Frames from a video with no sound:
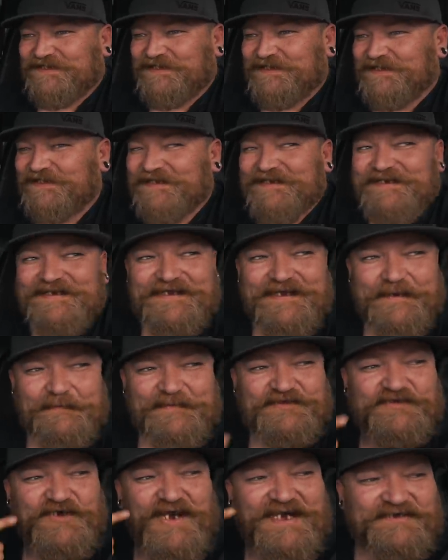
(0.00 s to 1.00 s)
and I
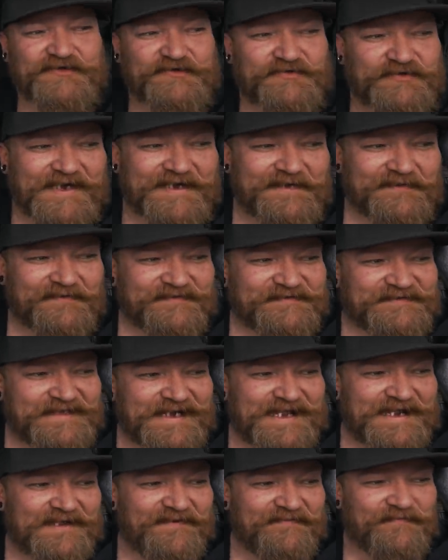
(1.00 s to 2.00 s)
mean tractor trailers
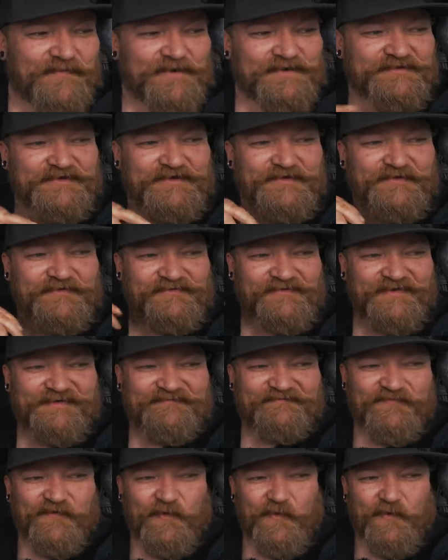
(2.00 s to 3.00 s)
they have one two three
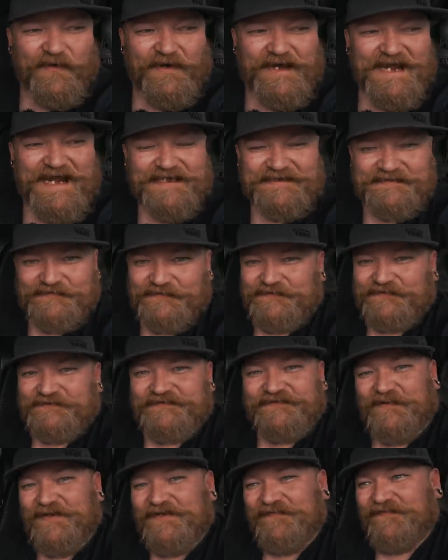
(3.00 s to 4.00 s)
four
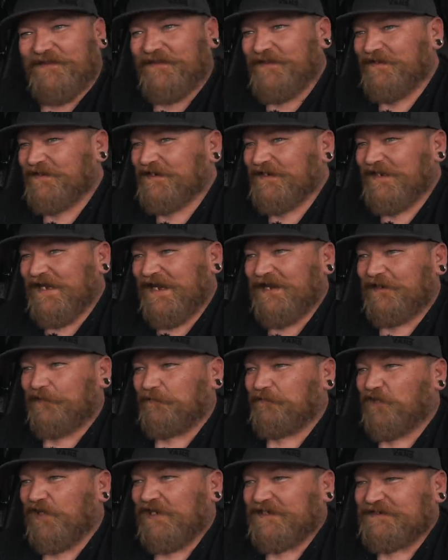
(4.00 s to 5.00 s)
axles with air
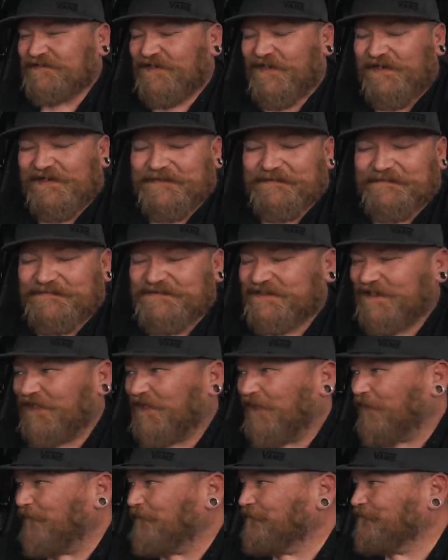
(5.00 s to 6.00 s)
brakes on them
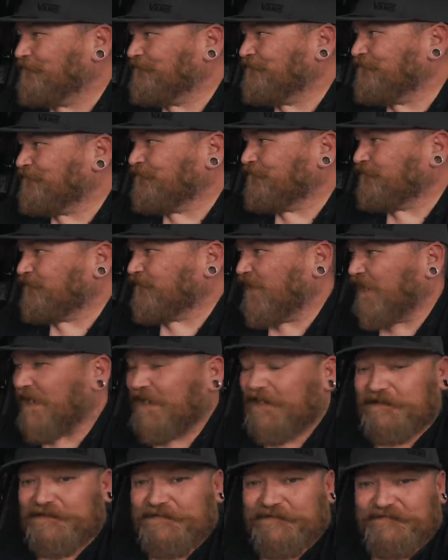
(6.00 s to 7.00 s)
so yeah
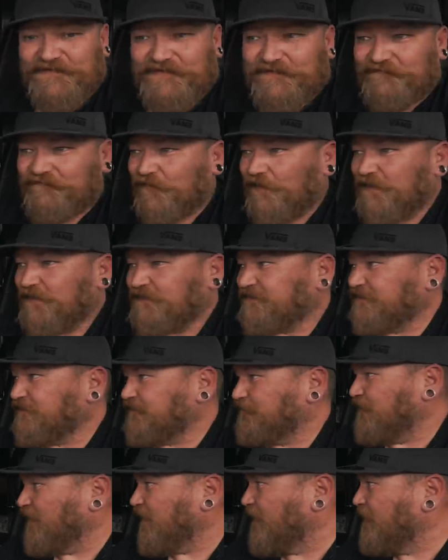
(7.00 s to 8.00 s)
and, even the fronts
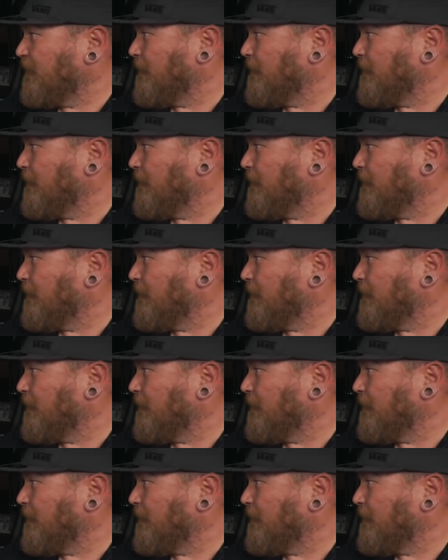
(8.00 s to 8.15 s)
and I